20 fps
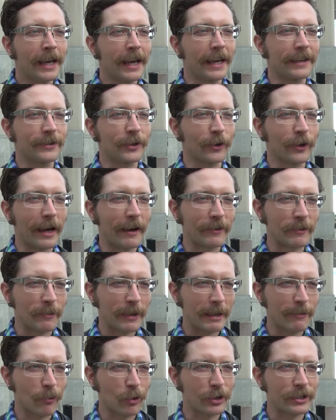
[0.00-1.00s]
and so they'll have to
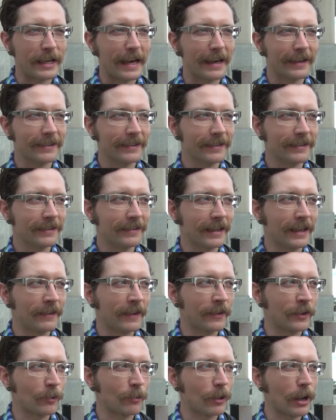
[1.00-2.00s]
pay more taxes, and
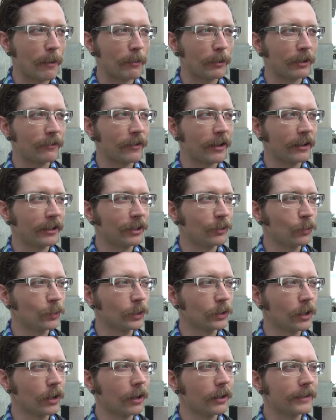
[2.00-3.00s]
that their property value
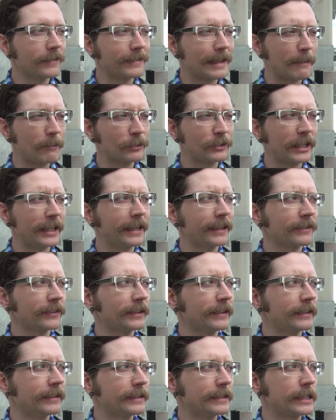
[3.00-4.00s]
will
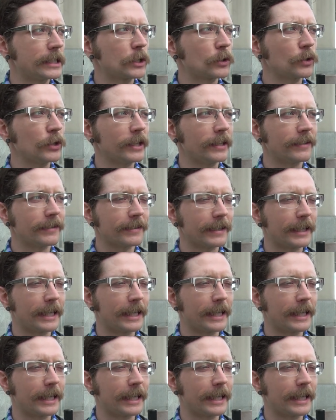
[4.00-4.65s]
simultaneously decrease,